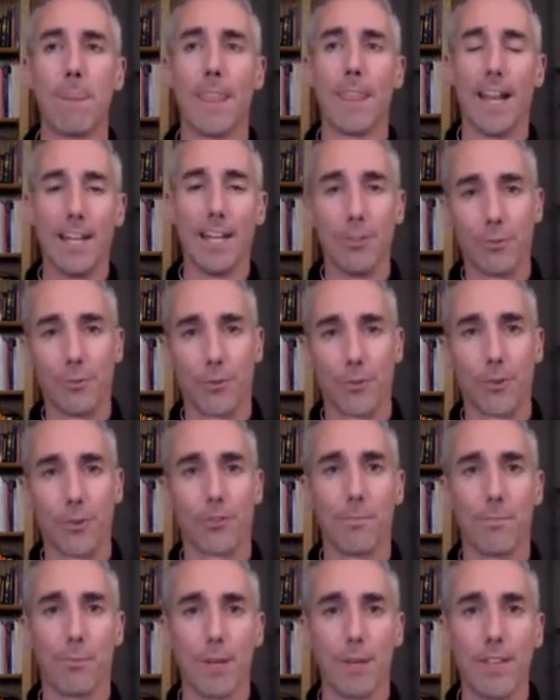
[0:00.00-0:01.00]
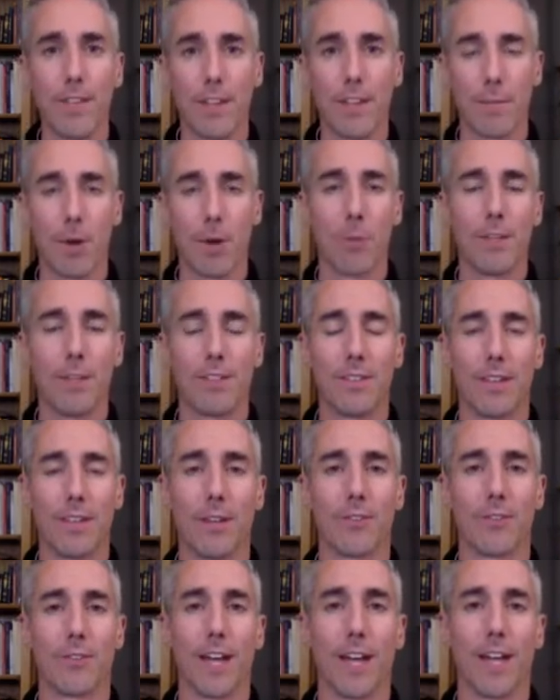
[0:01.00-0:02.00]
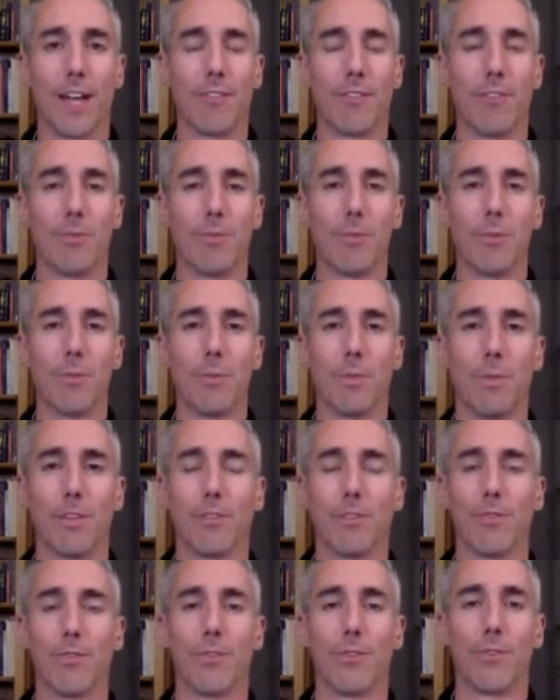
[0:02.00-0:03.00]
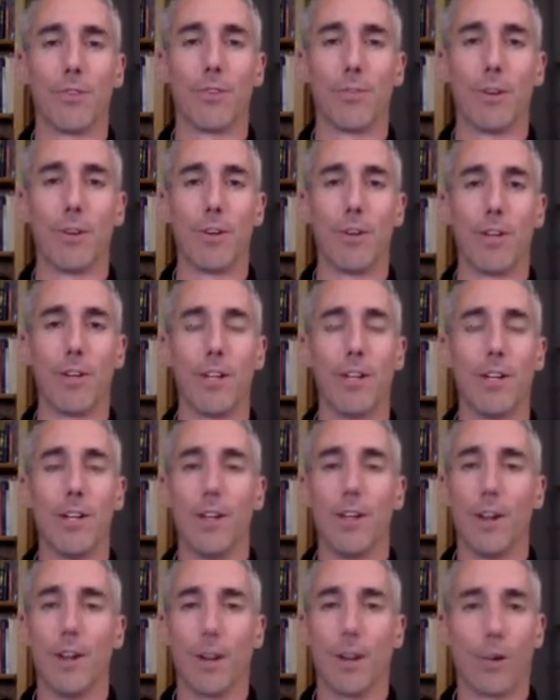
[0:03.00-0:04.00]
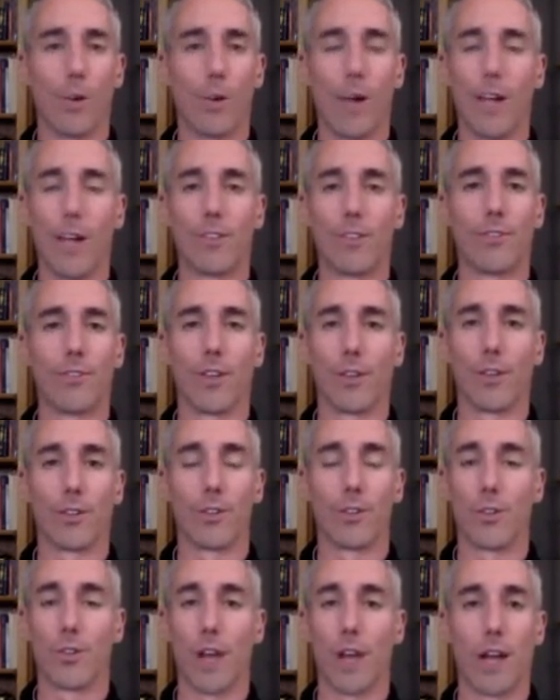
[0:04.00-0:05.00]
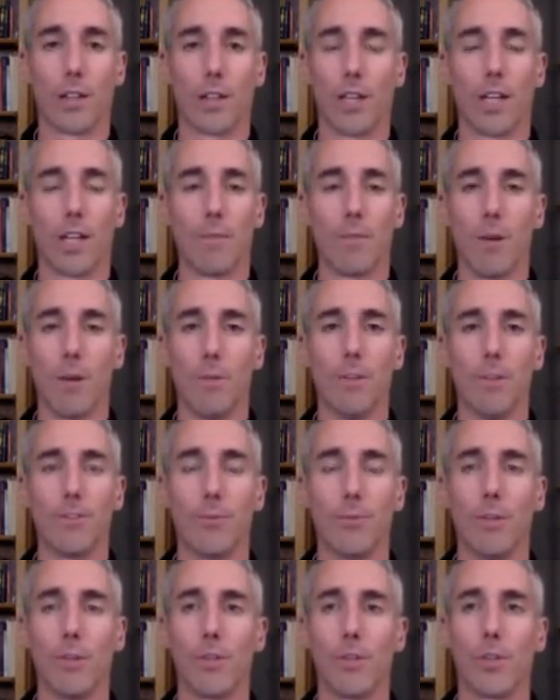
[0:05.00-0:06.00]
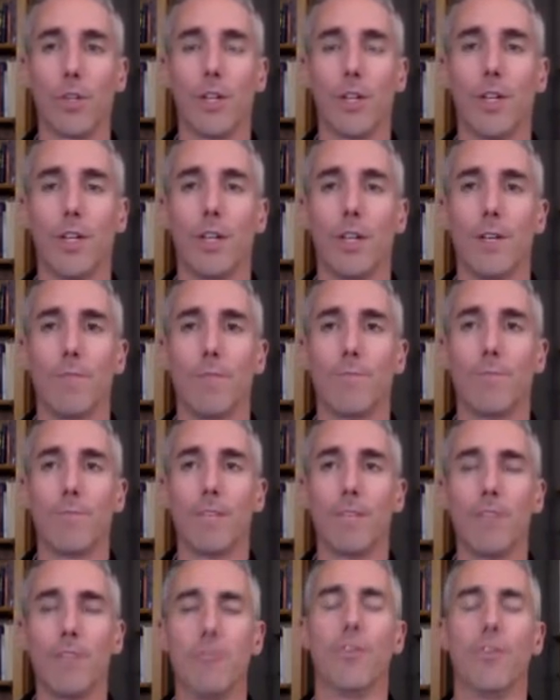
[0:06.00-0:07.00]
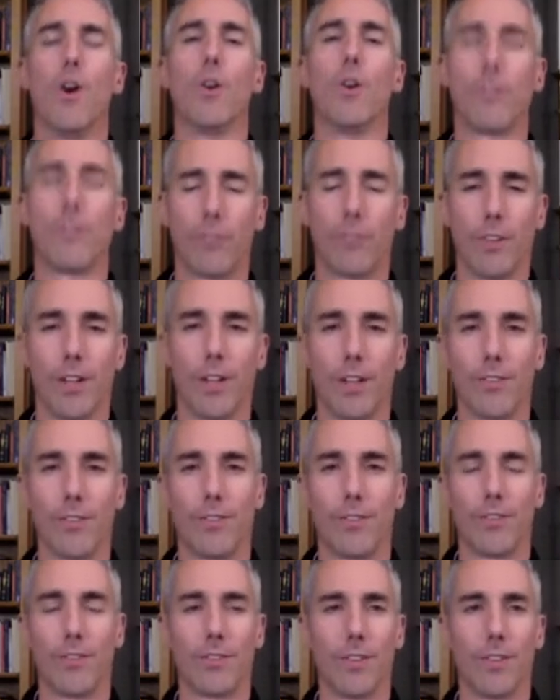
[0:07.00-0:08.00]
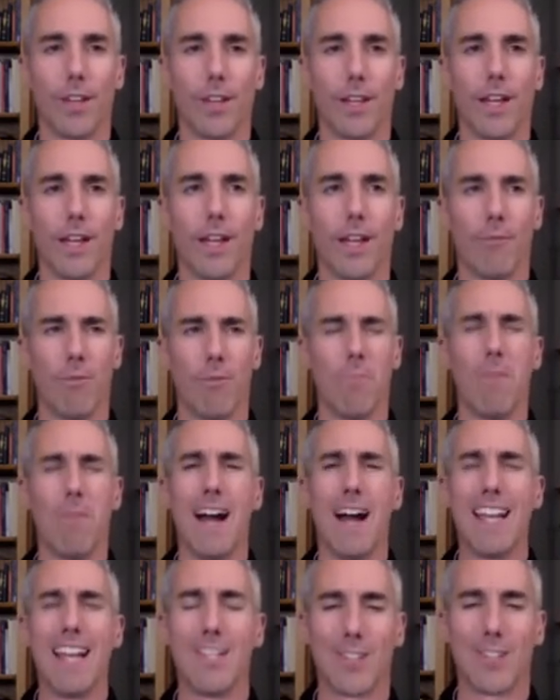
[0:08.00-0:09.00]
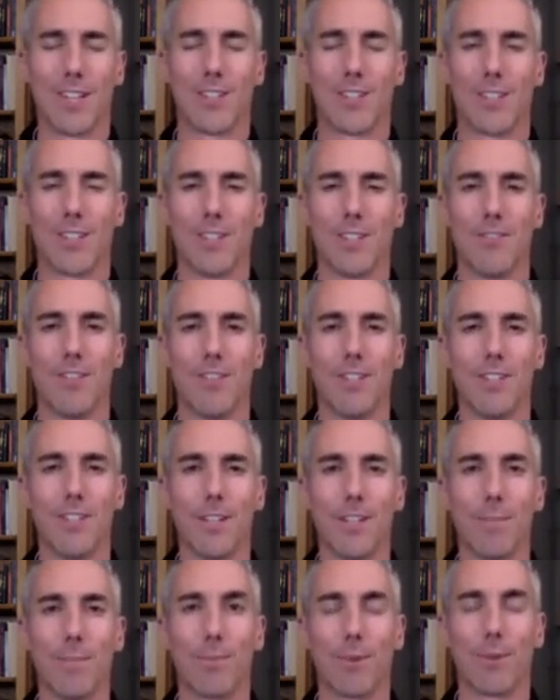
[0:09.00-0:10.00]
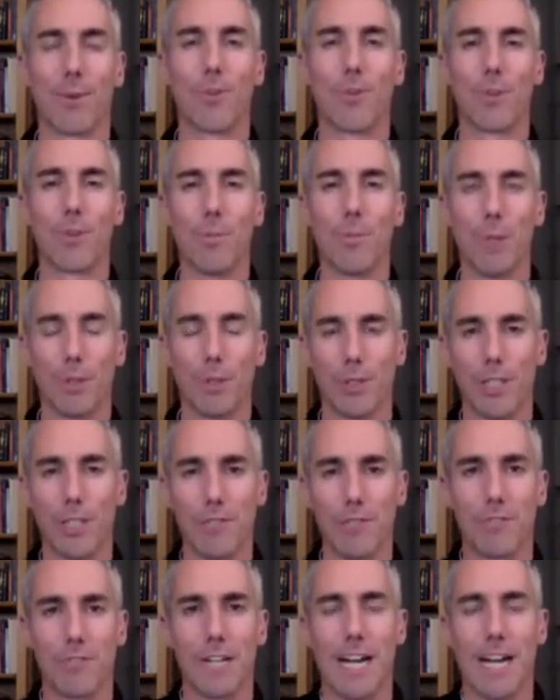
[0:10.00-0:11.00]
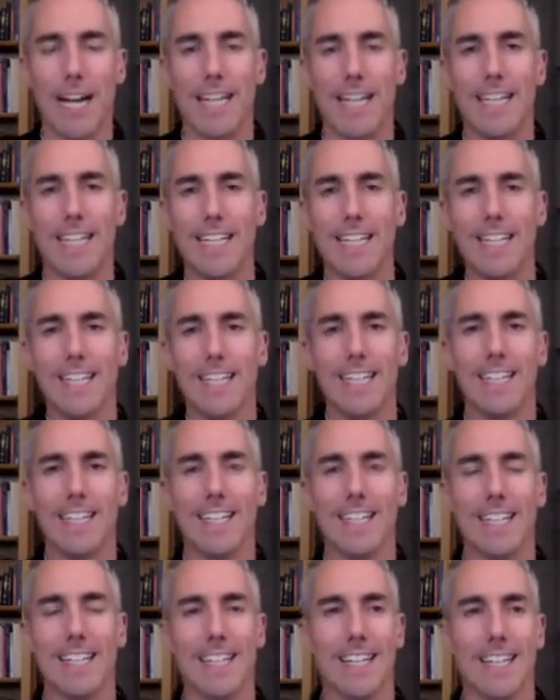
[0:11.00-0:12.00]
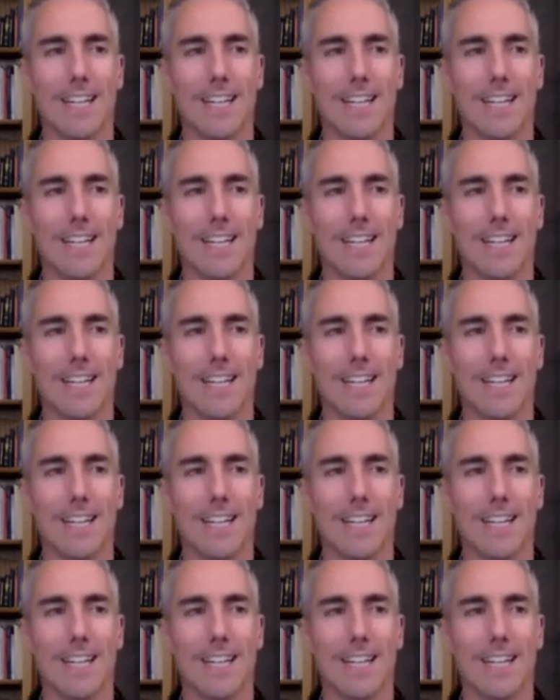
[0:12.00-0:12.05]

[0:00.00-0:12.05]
And His first breathing moments outside of the womb of the Blessed Virgin Mary are quiet, subtle, childlike moments, which evokes in us and reminds us of the the approachability of God. That